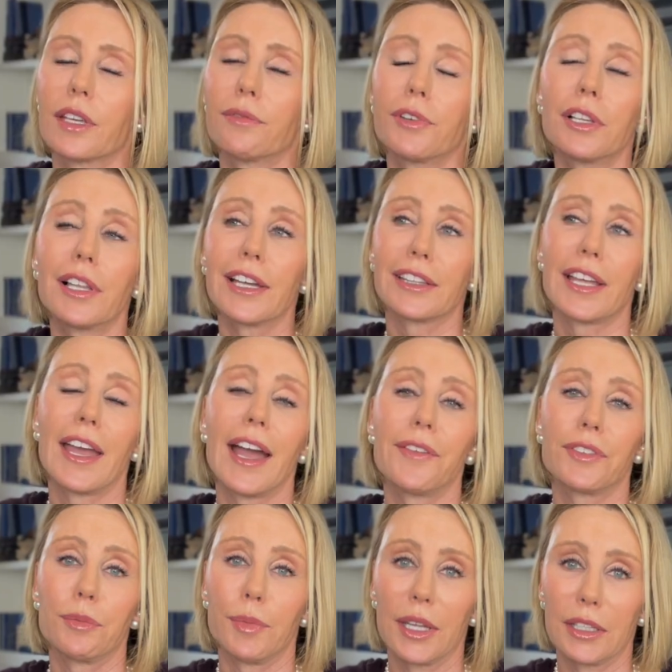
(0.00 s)
they feel like they
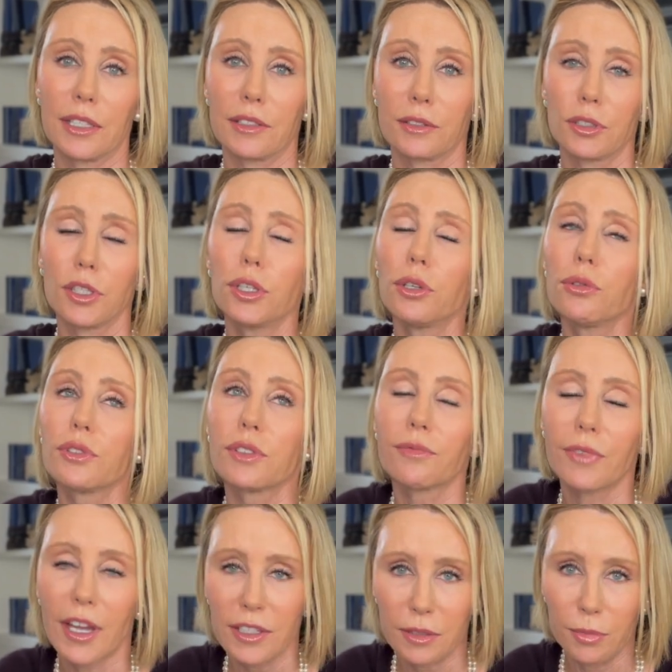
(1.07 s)
have to make these huge
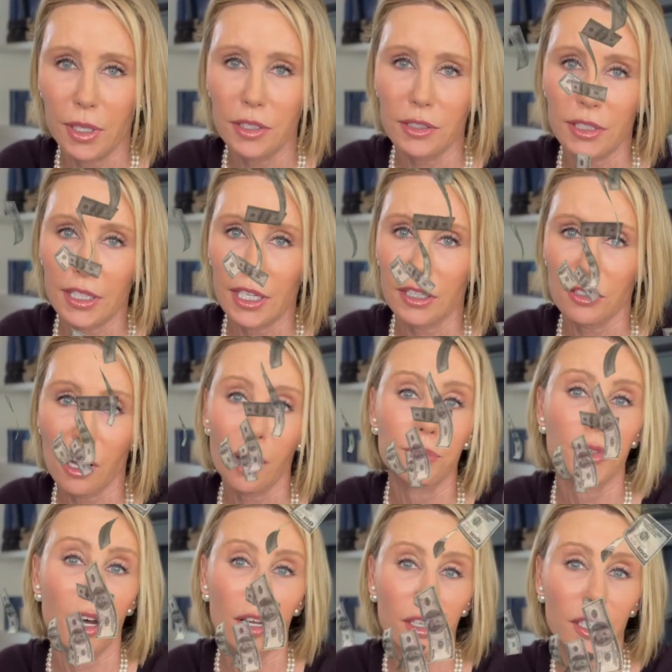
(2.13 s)
investments to get top
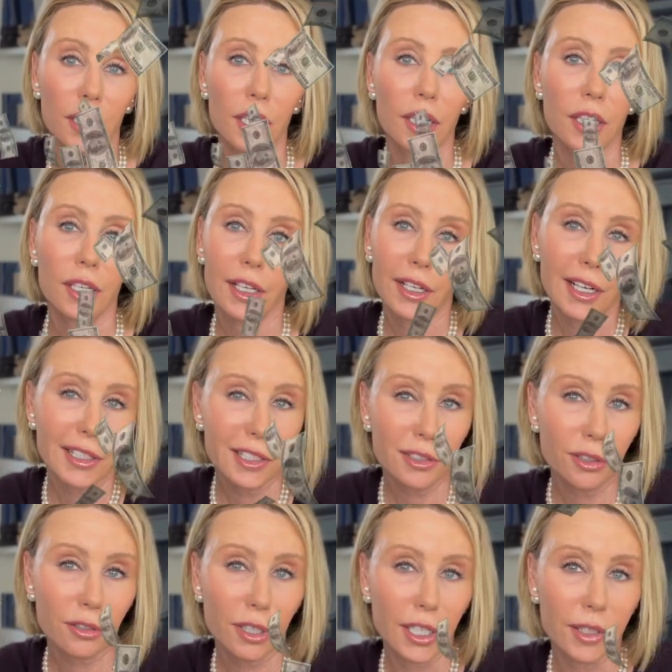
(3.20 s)
dollar. And I
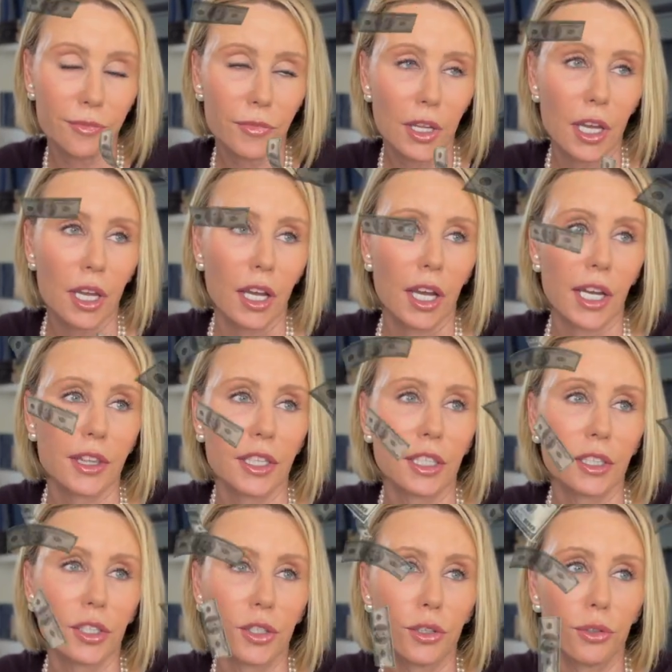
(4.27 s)
disagree. I
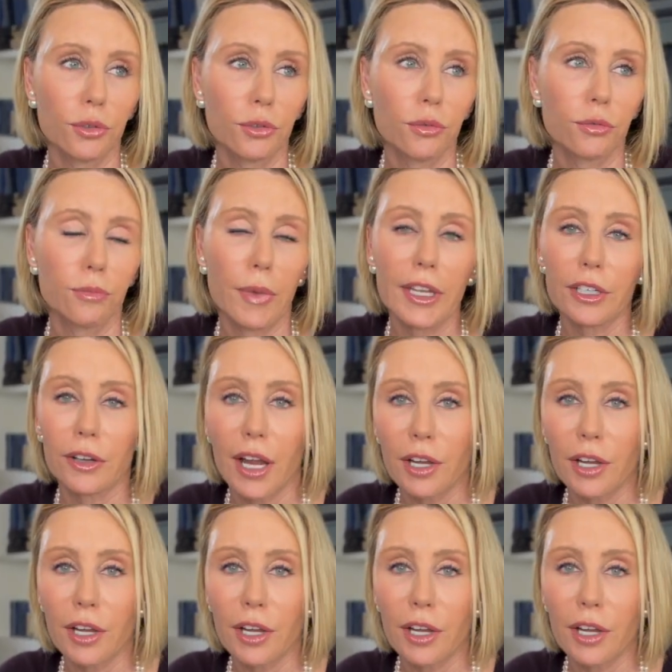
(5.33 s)
think you make your